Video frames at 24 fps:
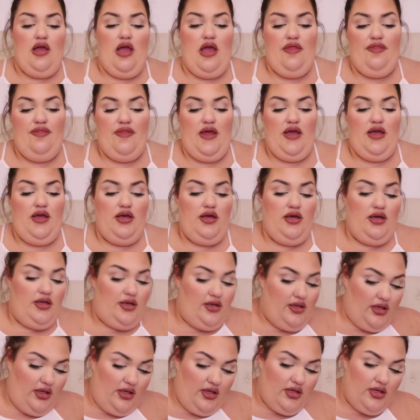And
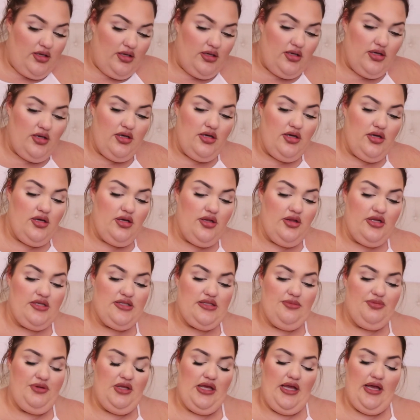then there's
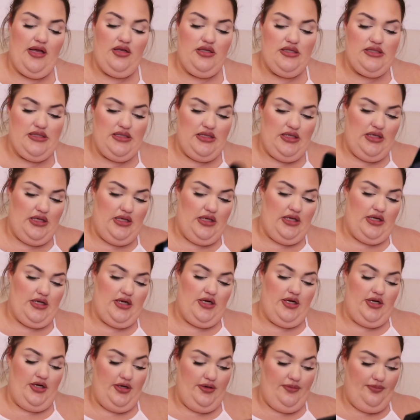something else in
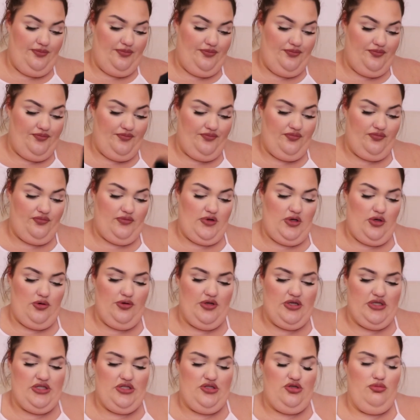here. Oh,
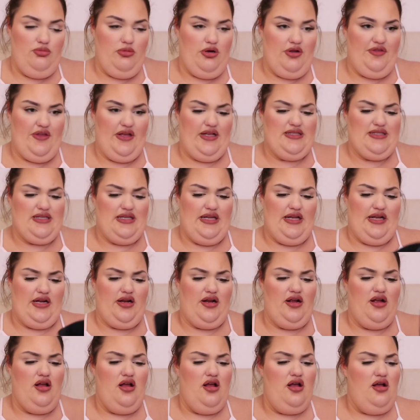there's two more things in
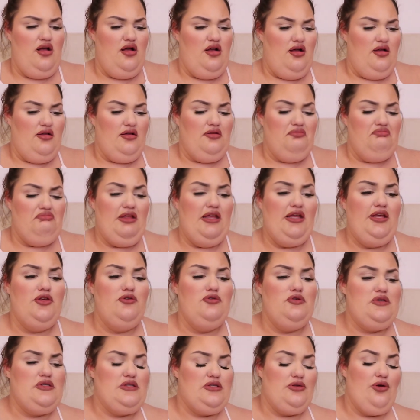here. Thank
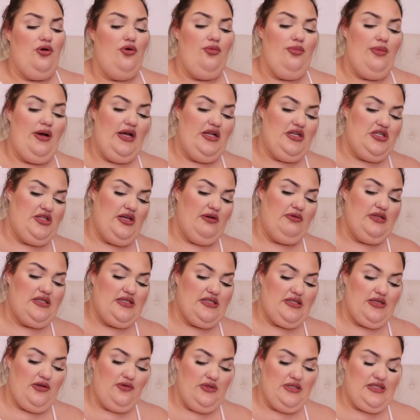you so much. That was
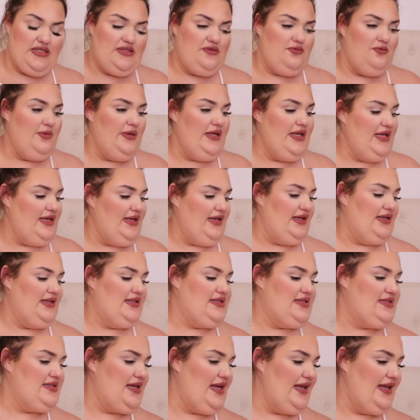so
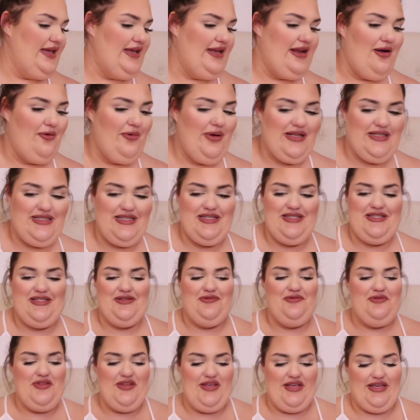sweet. I cannot wait to
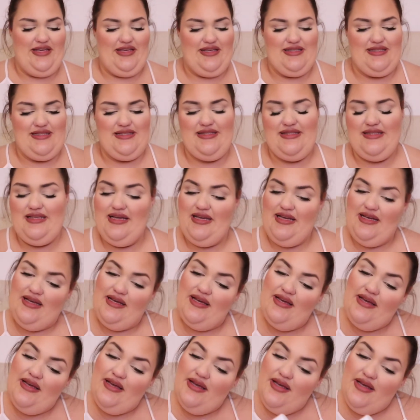do these.
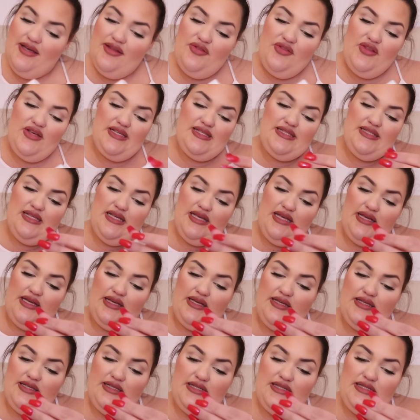This
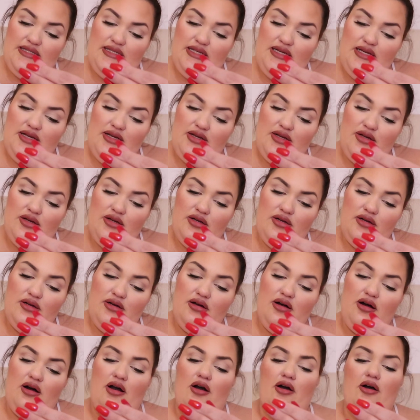is,
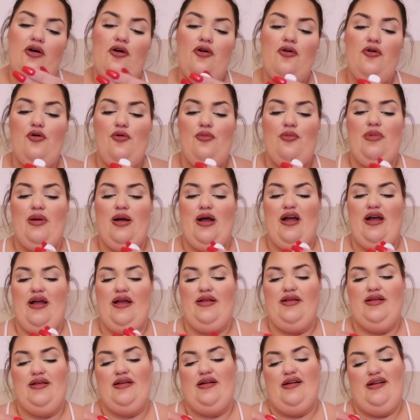oh
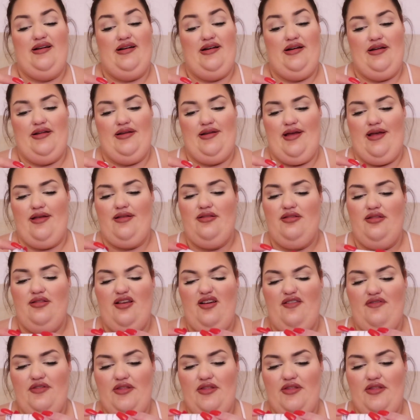my God, I love